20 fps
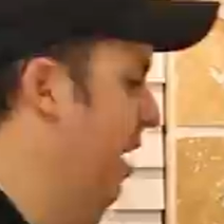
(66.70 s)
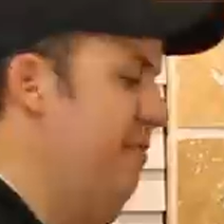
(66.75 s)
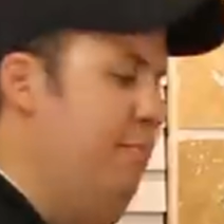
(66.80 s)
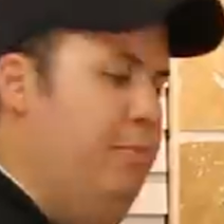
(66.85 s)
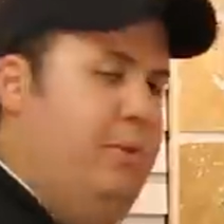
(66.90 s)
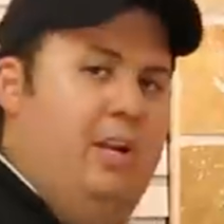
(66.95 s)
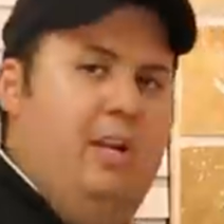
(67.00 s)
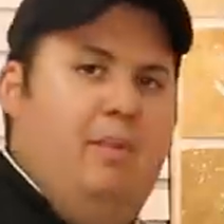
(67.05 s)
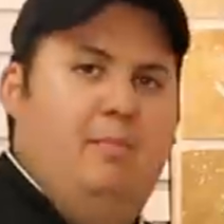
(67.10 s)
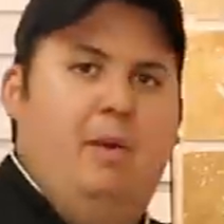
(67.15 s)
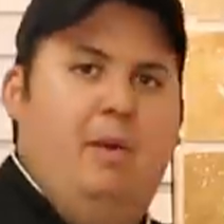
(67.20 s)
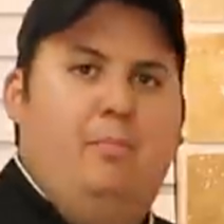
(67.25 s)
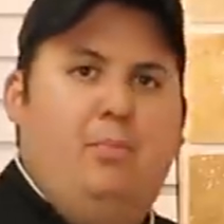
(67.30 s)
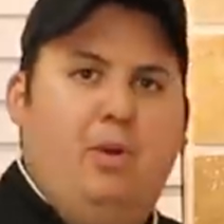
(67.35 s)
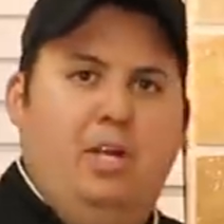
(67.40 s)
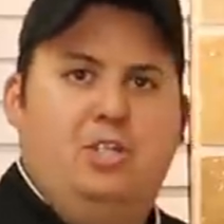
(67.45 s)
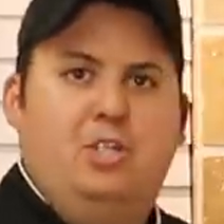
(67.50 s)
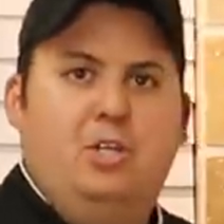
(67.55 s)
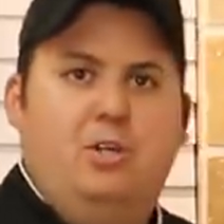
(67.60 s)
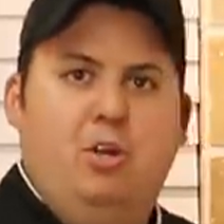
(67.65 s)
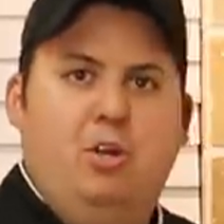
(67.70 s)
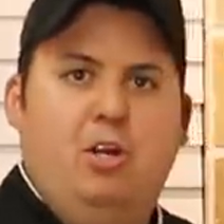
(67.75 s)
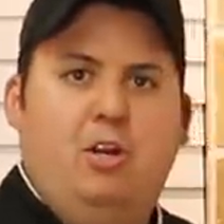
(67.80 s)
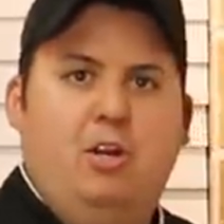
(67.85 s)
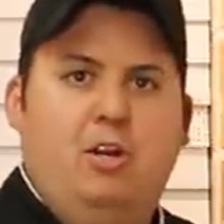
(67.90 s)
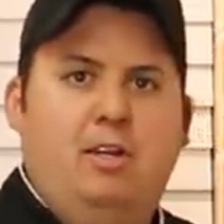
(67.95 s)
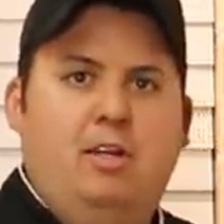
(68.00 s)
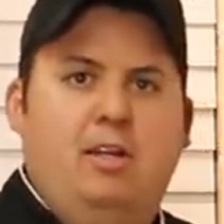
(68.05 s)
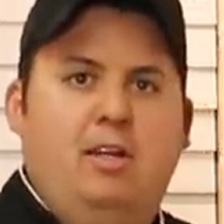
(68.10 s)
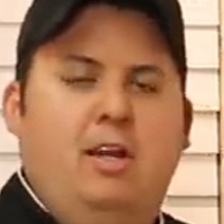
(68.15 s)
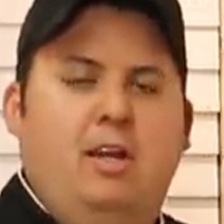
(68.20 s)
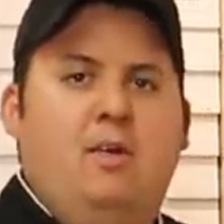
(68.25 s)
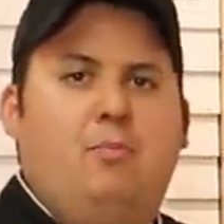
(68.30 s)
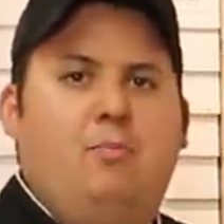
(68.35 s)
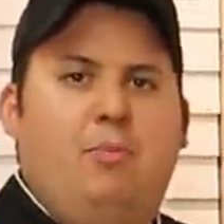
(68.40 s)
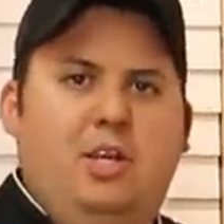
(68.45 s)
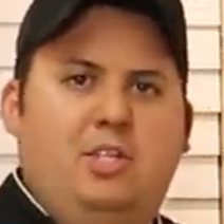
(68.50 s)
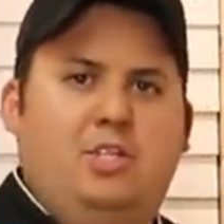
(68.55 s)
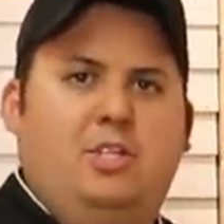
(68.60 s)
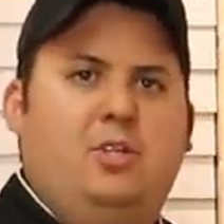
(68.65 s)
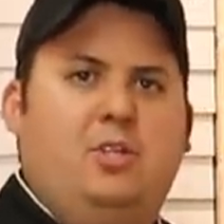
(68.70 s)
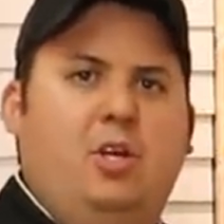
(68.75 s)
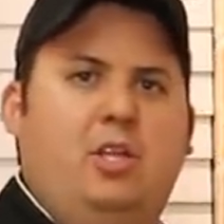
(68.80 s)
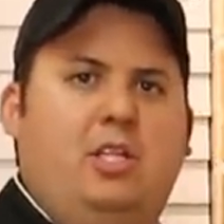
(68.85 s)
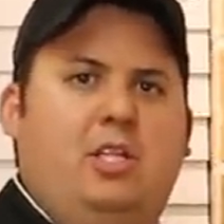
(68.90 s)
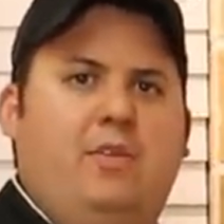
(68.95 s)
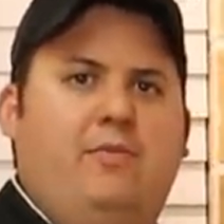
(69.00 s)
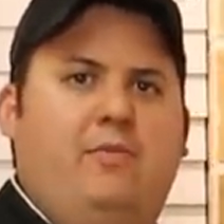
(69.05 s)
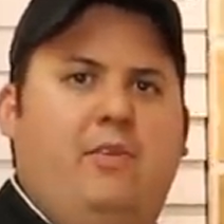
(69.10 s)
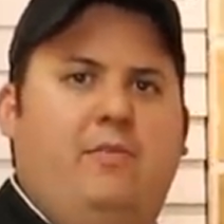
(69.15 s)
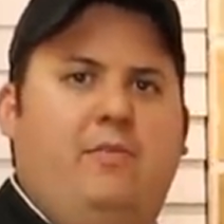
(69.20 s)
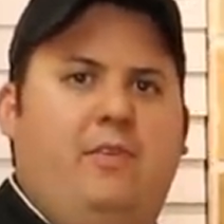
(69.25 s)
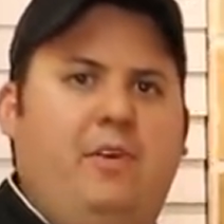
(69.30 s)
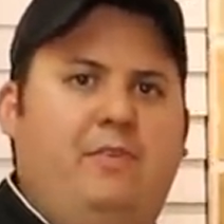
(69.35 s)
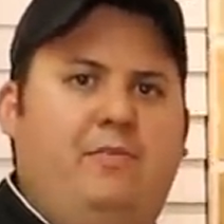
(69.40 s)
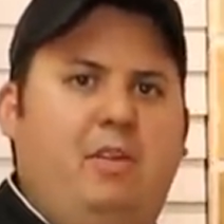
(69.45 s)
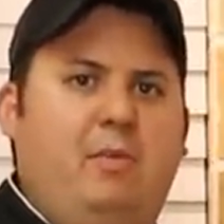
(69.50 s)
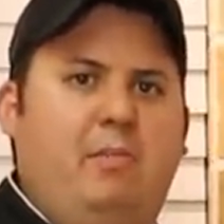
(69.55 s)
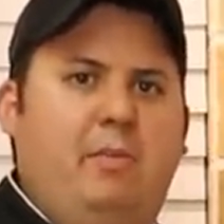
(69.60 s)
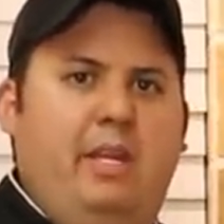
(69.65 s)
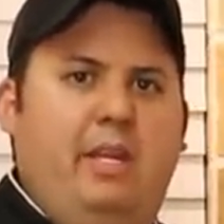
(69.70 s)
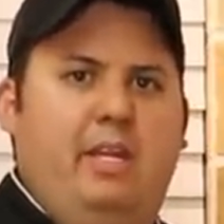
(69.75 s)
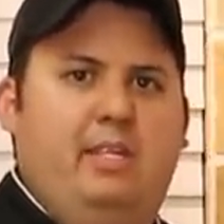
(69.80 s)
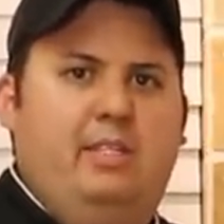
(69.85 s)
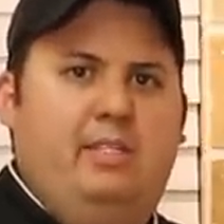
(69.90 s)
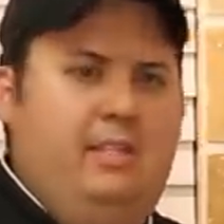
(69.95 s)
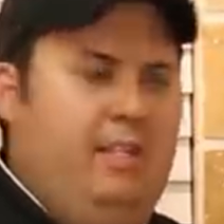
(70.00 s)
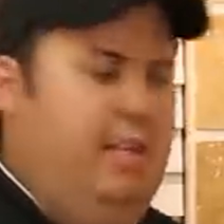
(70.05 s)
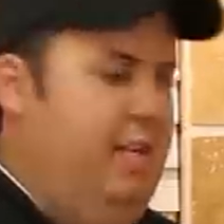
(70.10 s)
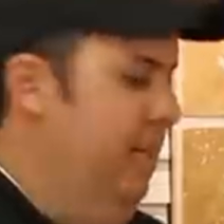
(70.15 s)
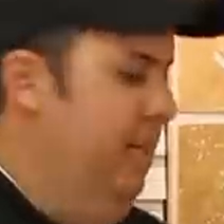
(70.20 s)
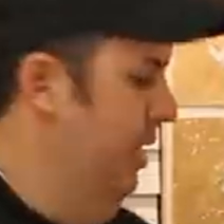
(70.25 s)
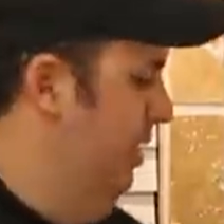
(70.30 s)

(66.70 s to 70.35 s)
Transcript: I've put it in my pressure cooker, pressure cooked it for 50 minutes.